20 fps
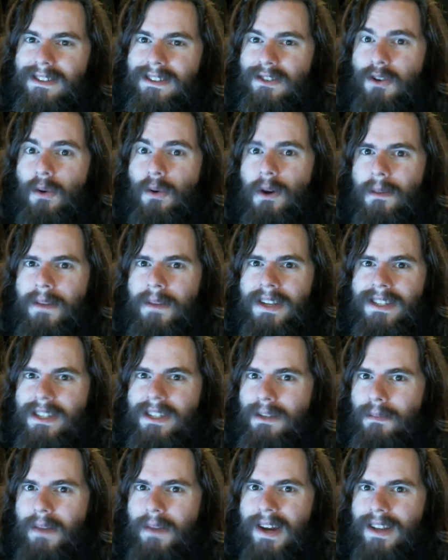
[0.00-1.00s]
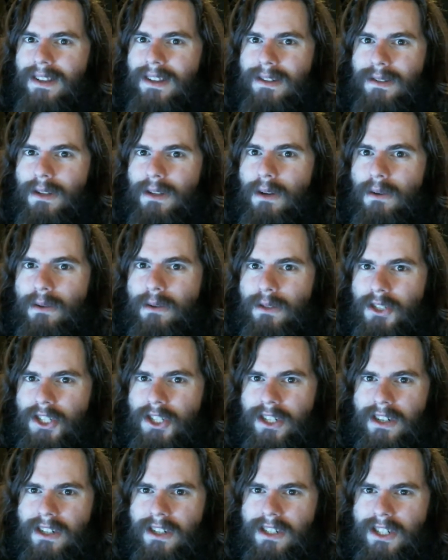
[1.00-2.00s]
tormented by their local
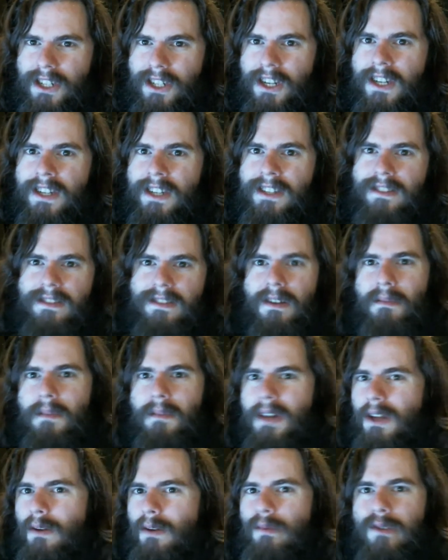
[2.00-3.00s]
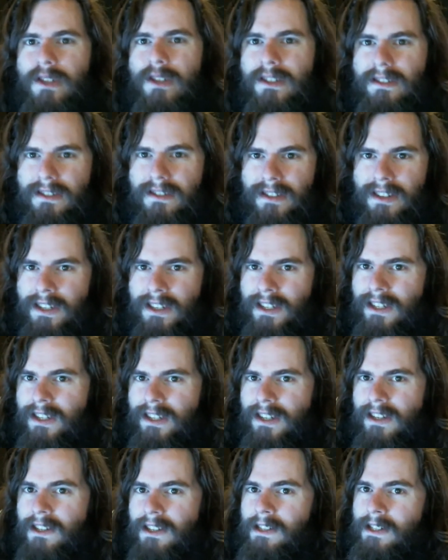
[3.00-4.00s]
church, somebody was
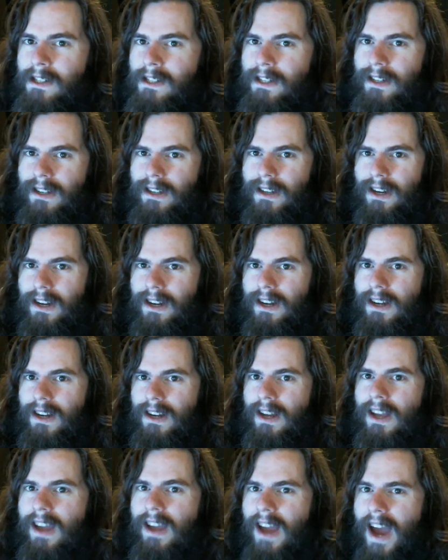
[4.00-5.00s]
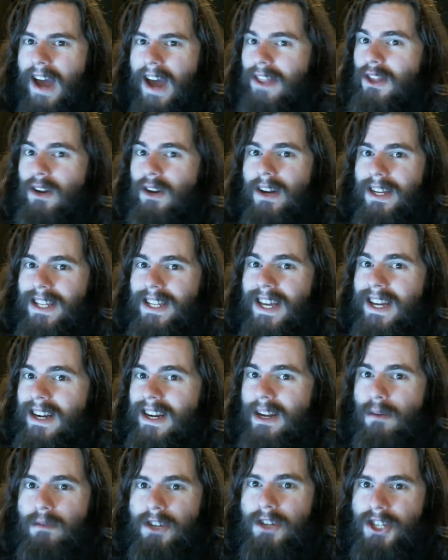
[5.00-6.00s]
uh, had their
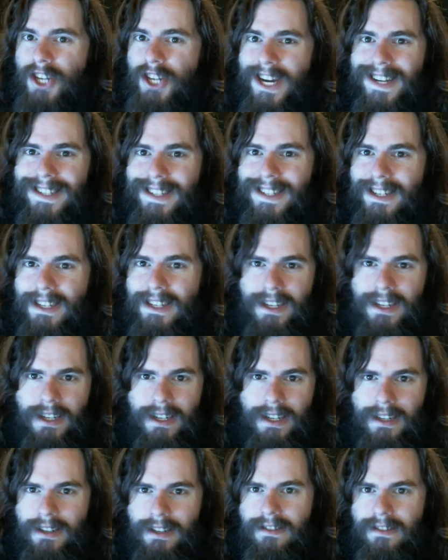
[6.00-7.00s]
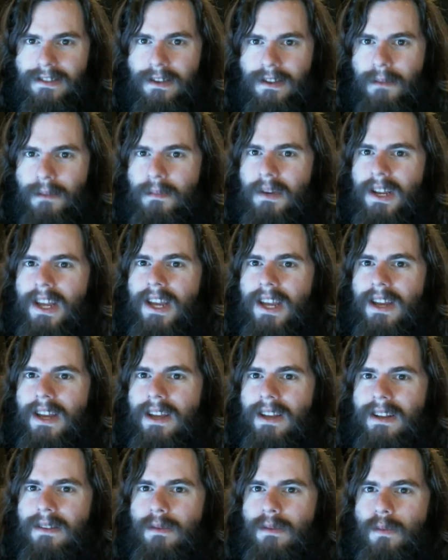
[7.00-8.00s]
identity rejected.
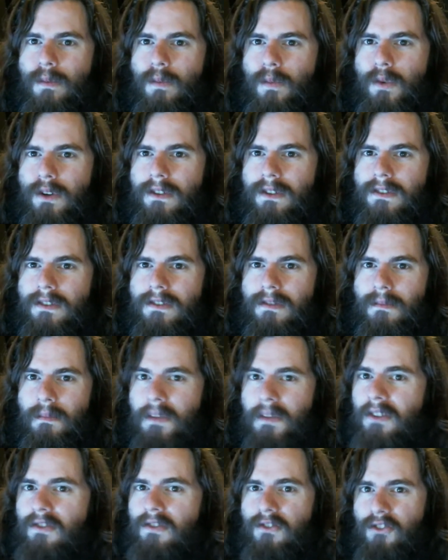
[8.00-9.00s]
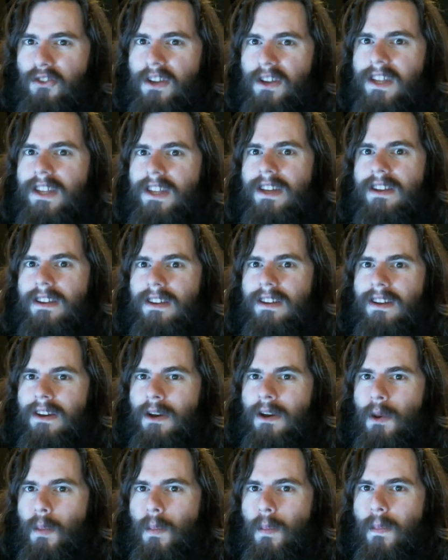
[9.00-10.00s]
Somebody was mistreated
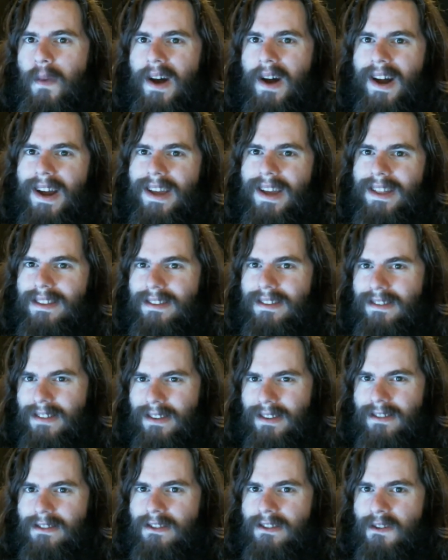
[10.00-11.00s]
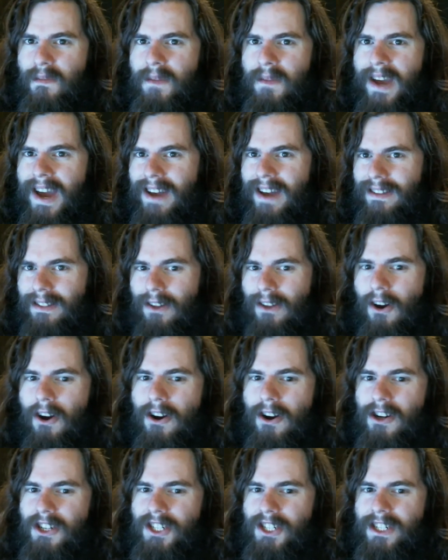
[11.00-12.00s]
by the system at
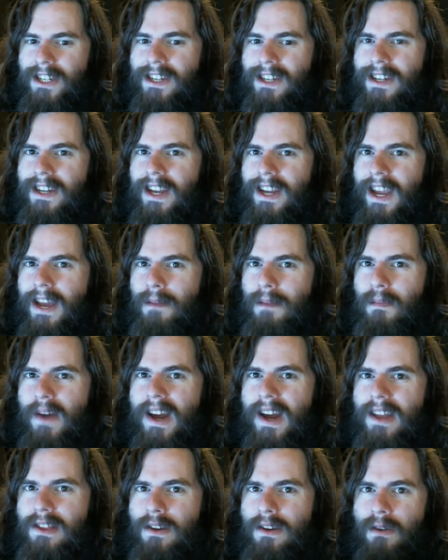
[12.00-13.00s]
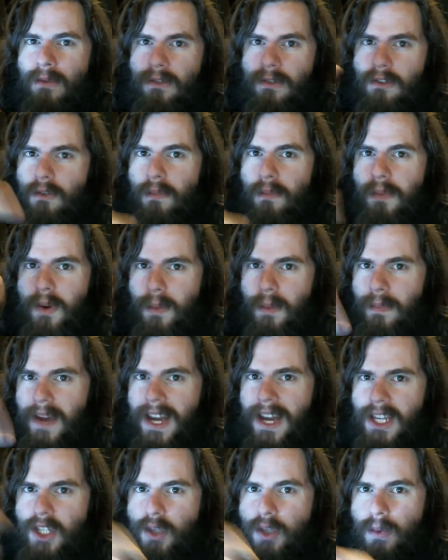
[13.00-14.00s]
large and by those who
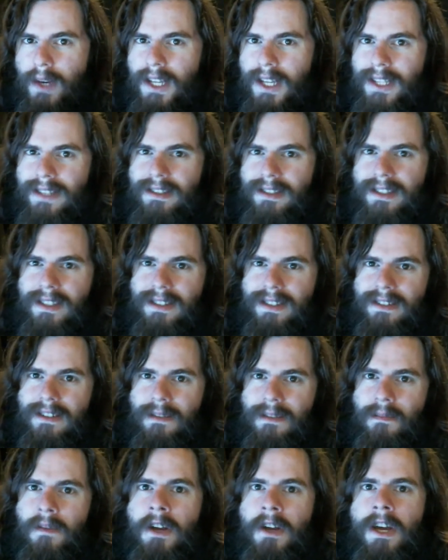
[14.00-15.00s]
perpetuate the system.